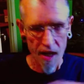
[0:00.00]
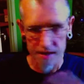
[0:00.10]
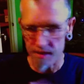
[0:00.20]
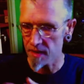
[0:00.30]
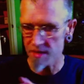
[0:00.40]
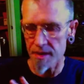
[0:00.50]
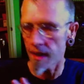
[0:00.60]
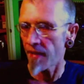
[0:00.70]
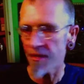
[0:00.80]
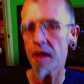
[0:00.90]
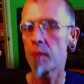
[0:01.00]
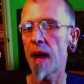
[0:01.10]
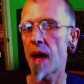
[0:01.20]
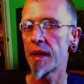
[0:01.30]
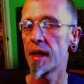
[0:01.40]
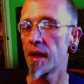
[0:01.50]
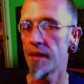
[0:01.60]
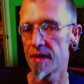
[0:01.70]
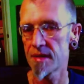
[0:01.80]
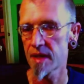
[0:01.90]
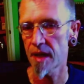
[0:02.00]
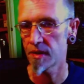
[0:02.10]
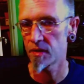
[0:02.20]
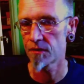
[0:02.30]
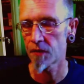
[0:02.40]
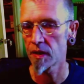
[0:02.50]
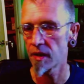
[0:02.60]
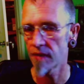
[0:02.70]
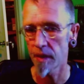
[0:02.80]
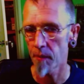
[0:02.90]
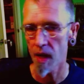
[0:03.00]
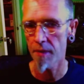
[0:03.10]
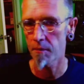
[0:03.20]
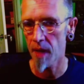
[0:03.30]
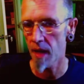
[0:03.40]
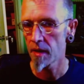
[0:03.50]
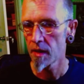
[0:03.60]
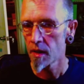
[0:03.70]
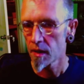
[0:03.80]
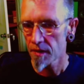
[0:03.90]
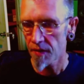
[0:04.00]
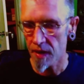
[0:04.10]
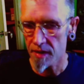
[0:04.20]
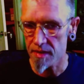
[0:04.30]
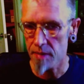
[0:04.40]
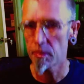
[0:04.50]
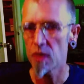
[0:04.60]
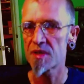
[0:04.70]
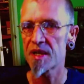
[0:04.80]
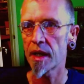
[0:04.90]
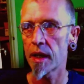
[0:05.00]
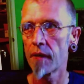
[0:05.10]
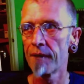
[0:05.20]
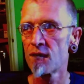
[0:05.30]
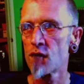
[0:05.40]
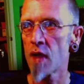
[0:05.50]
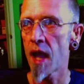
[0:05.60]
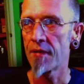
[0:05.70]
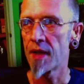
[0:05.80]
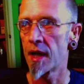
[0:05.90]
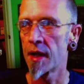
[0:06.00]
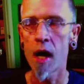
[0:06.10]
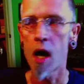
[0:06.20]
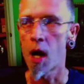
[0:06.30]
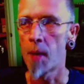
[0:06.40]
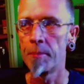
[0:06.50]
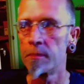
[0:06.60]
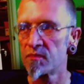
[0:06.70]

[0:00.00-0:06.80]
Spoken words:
There's nothing about any of this that I do for a living. My thing is the music, and then I'm